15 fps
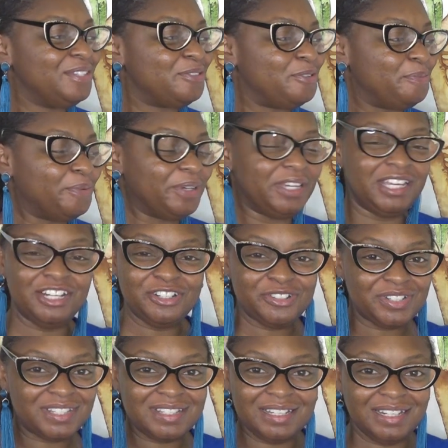super
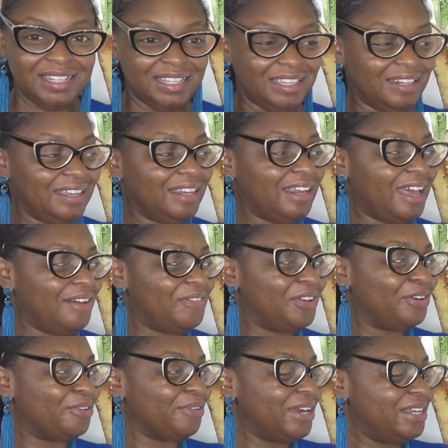interested in, and having
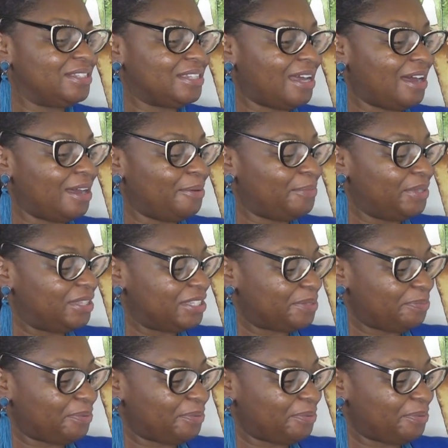a great time in this